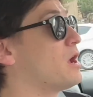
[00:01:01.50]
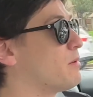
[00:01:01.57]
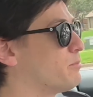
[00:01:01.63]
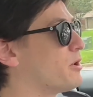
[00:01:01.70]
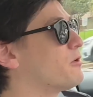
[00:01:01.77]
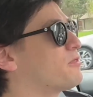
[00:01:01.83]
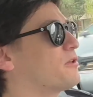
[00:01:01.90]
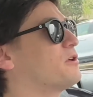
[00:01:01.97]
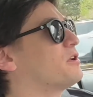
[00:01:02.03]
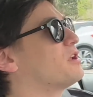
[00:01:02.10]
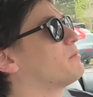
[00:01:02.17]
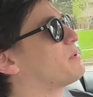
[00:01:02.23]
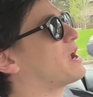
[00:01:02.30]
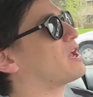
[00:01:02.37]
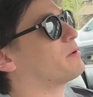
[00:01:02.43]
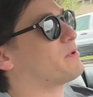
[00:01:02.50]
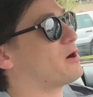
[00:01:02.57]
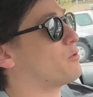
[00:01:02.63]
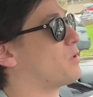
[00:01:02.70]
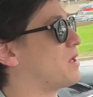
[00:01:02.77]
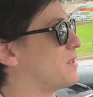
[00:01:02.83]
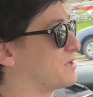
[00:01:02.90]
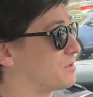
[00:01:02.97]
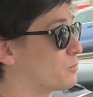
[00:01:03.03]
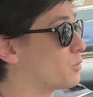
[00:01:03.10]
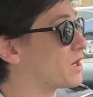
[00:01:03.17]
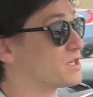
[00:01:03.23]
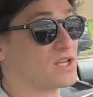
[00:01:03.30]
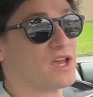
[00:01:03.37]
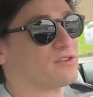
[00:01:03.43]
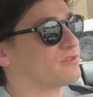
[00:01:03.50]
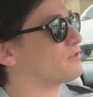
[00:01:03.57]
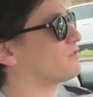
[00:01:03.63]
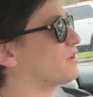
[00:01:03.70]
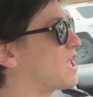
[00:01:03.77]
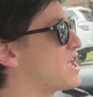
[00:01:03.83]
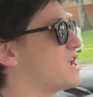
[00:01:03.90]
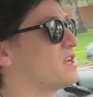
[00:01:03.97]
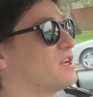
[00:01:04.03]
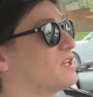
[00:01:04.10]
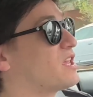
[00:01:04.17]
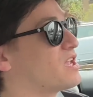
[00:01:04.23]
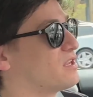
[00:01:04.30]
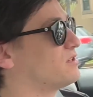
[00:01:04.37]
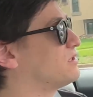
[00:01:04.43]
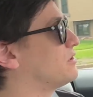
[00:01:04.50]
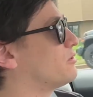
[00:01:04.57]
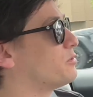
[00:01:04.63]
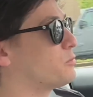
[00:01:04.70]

both good and bad about what what Teslas can and can't do,